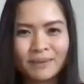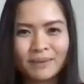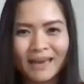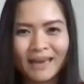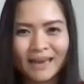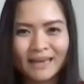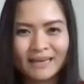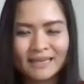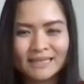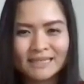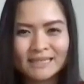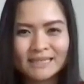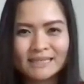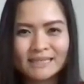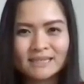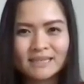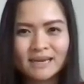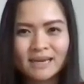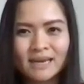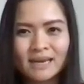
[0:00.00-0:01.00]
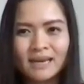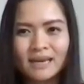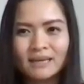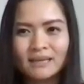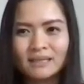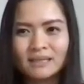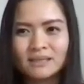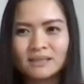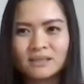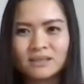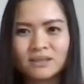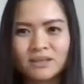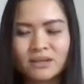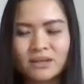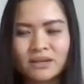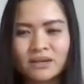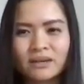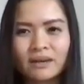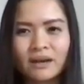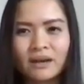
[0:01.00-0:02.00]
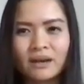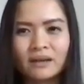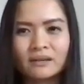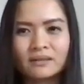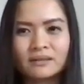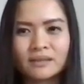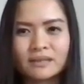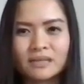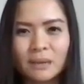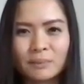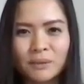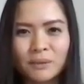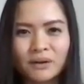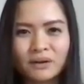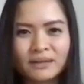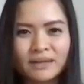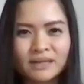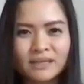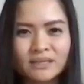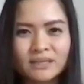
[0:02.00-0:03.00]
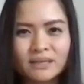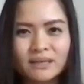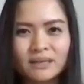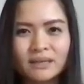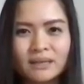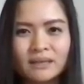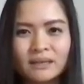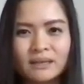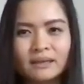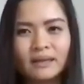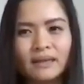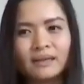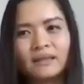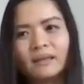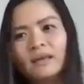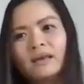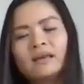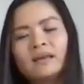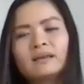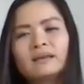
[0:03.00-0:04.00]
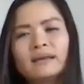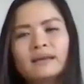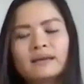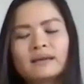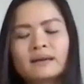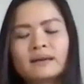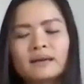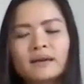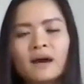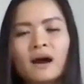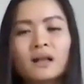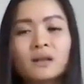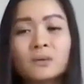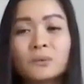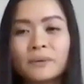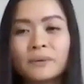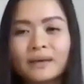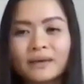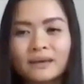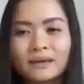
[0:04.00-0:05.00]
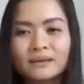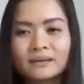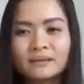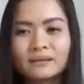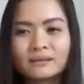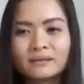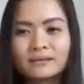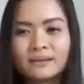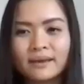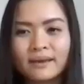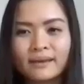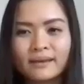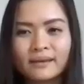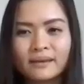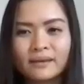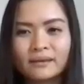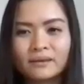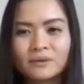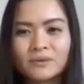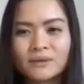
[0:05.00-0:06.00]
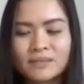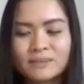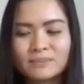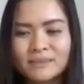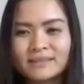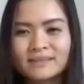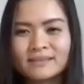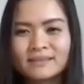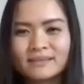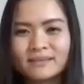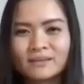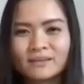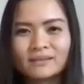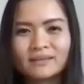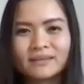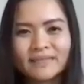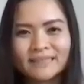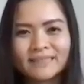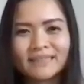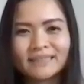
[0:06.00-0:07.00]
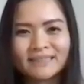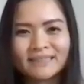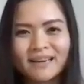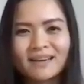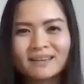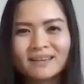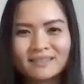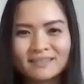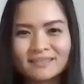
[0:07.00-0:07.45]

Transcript: Patty's, Easter, the summer collection, and then like Halloween and then Christmas. So things like that.